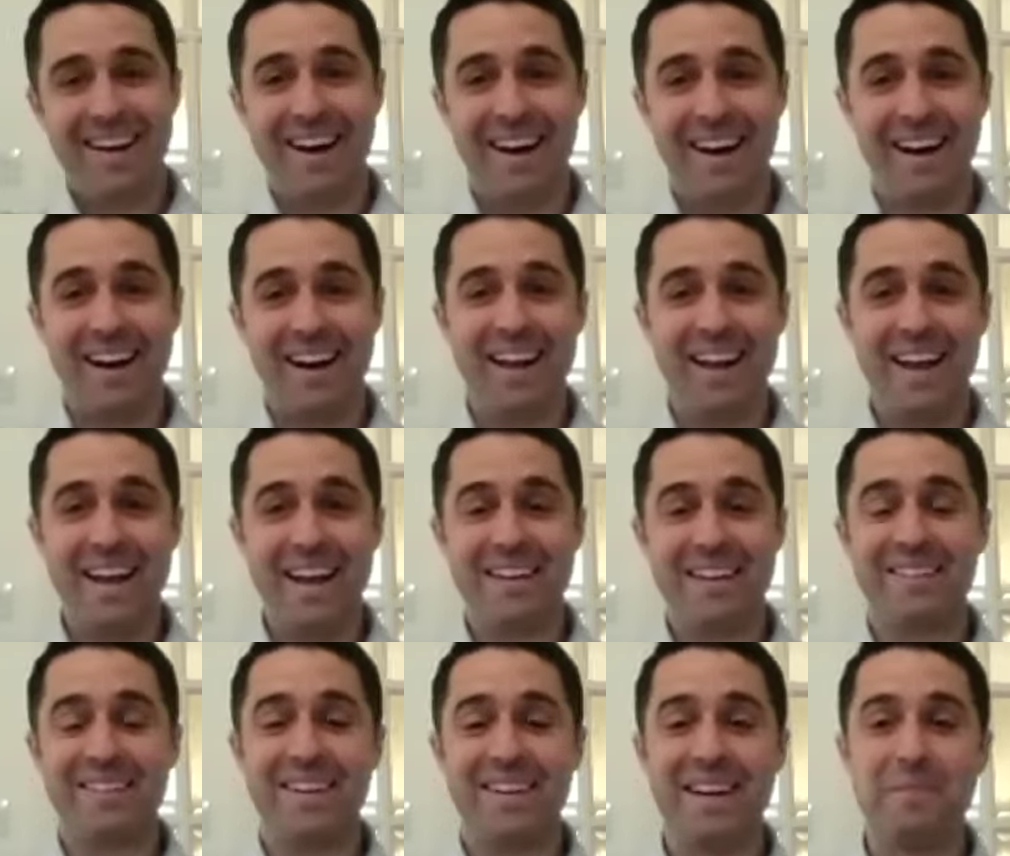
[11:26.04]
uh,
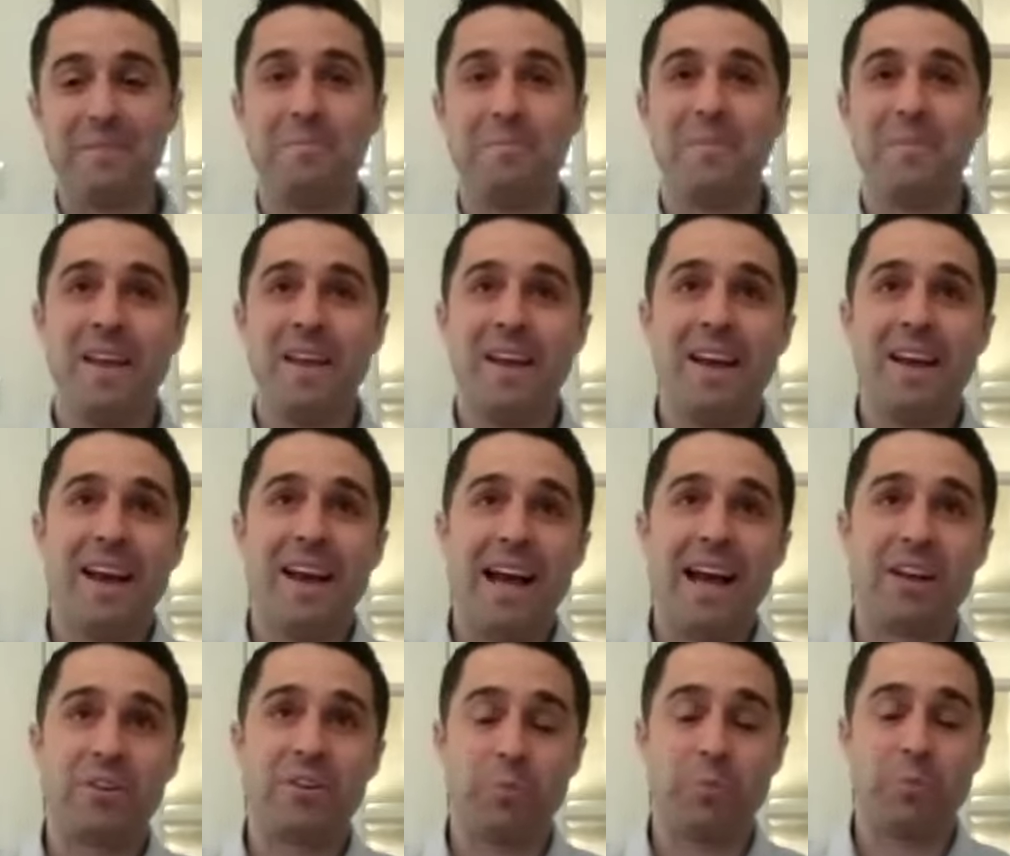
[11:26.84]
it's um,
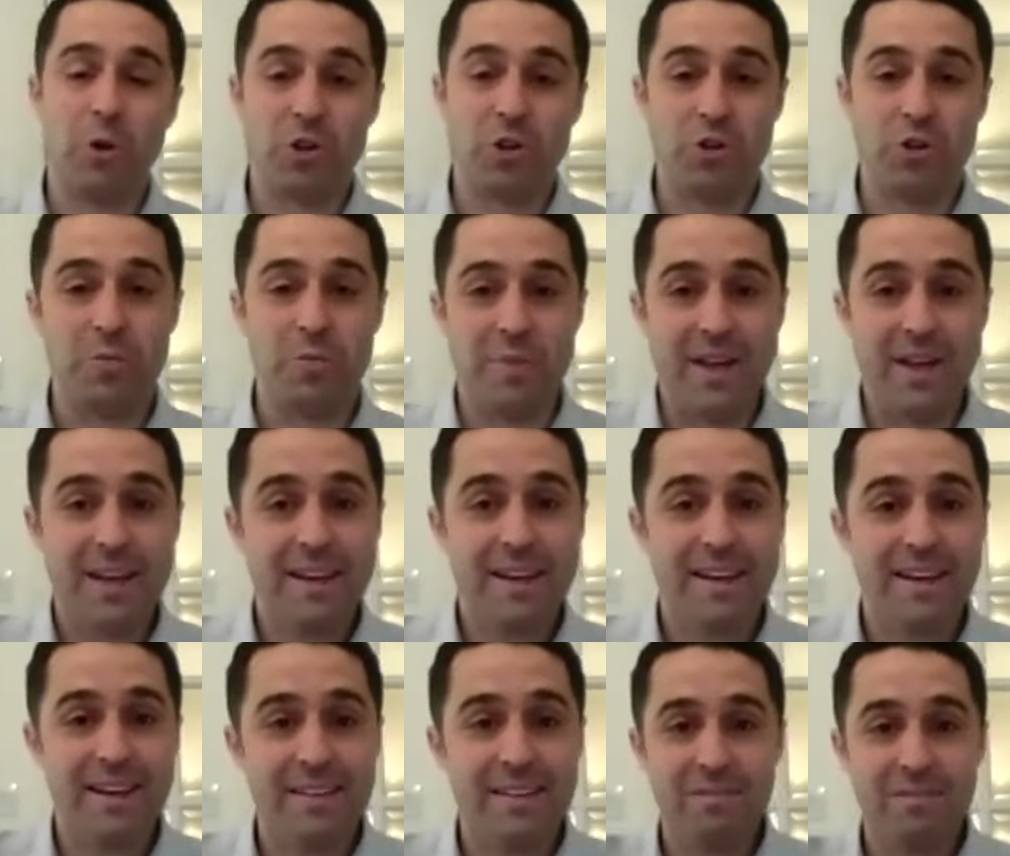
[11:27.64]
it's what you make
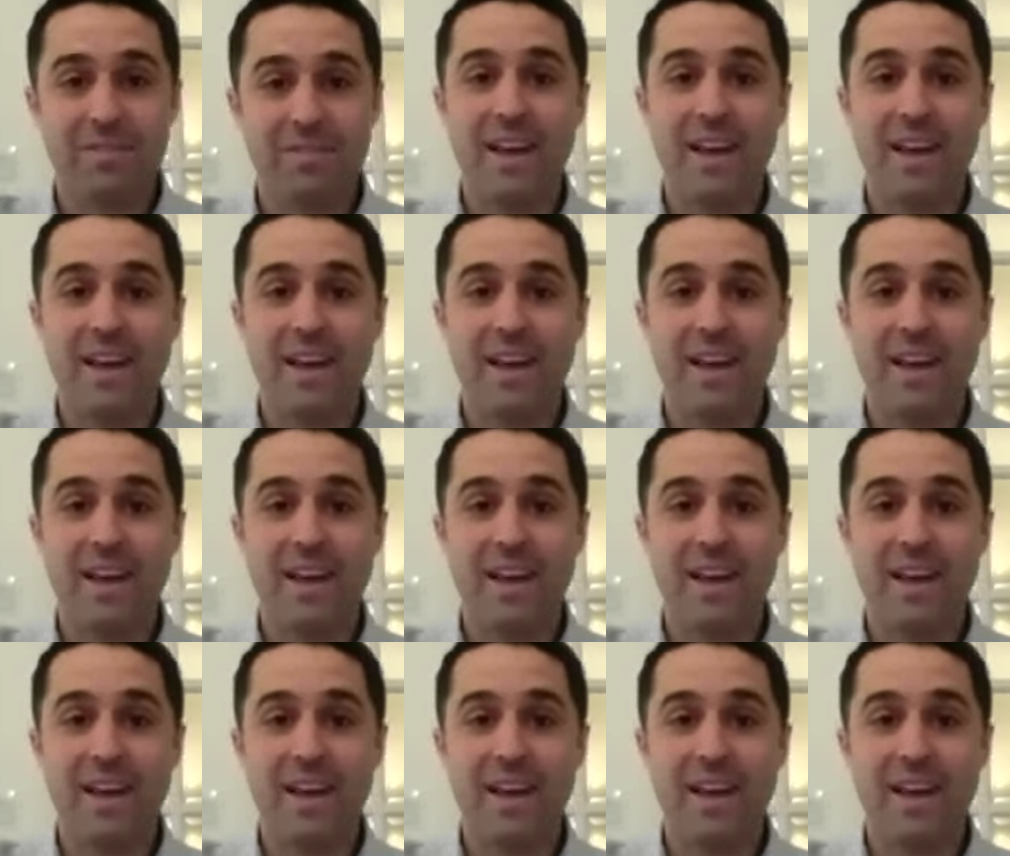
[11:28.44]
it.